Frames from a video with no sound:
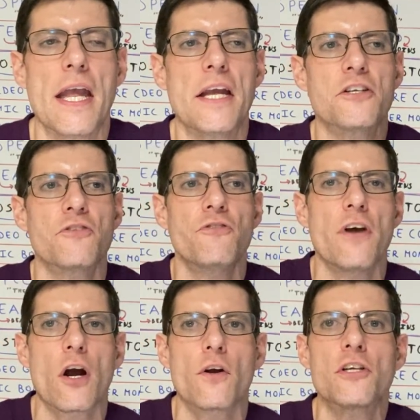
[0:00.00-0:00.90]
is
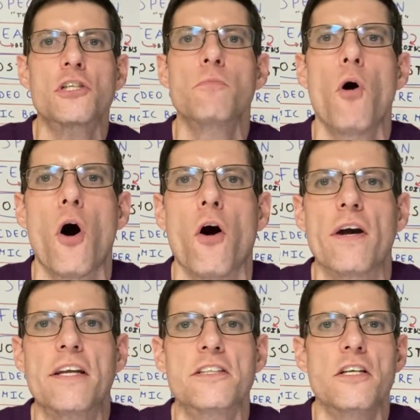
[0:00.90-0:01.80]
very small.
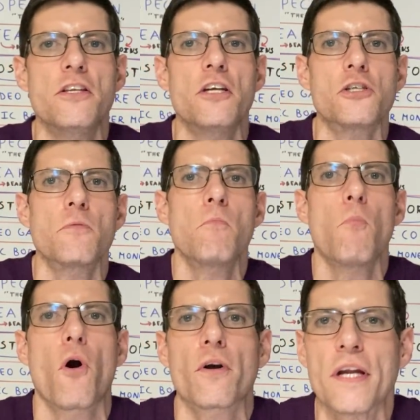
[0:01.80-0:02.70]
It's a niche
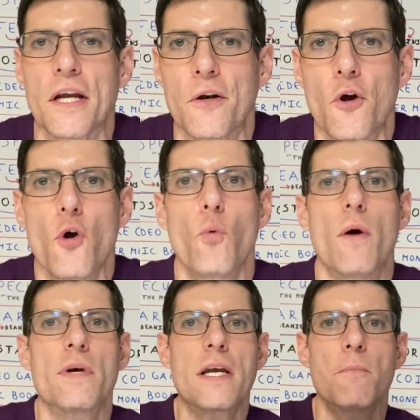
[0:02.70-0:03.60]
market.
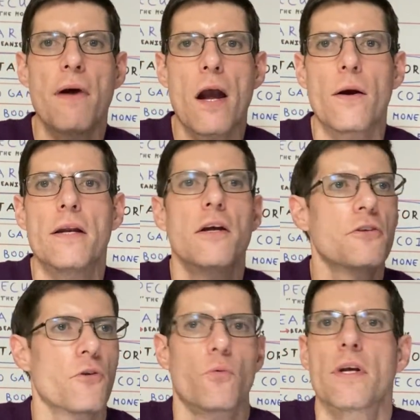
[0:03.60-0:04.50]
When we compare it
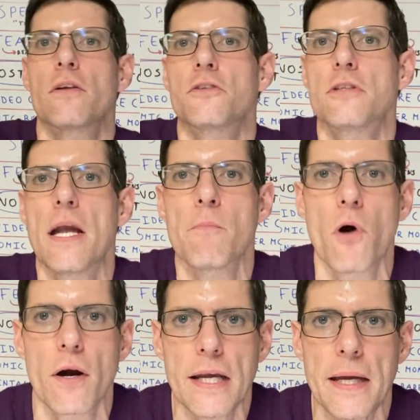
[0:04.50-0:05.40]
to the real estate
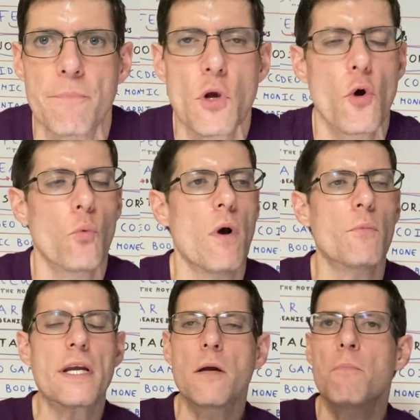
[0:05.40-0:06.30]
market, when
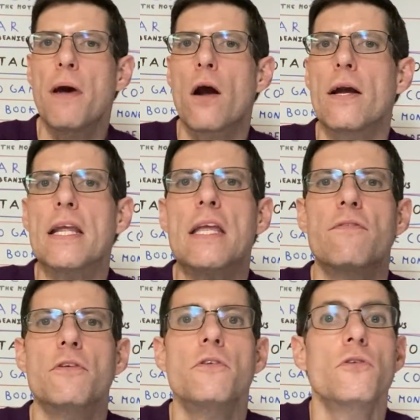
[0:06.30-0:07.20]
we compare it
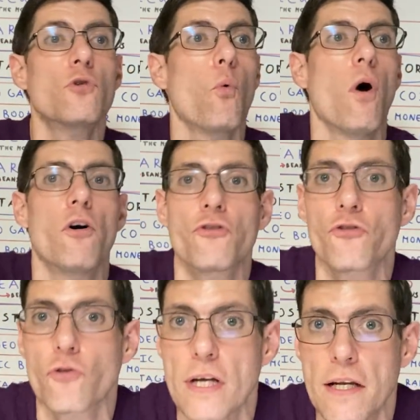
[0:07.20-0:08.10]
even to Wall
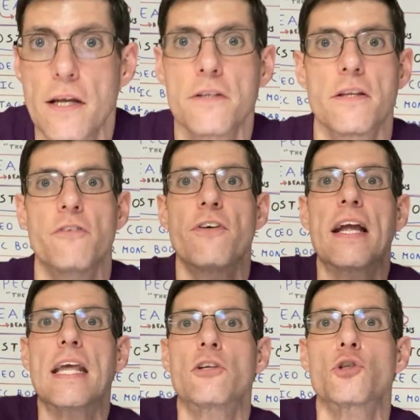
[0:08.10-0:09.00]
Street, to the
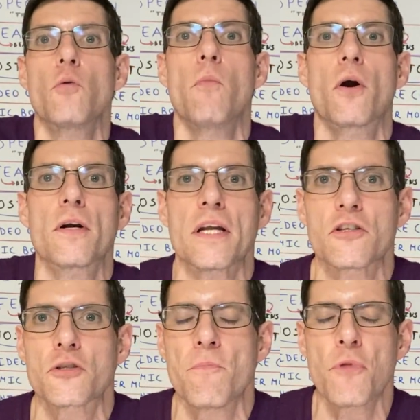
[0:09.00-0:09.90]
financial
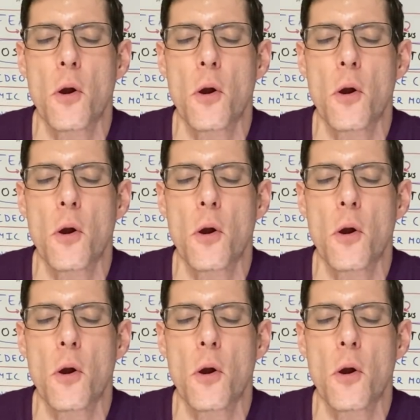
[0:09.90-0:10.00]
markets,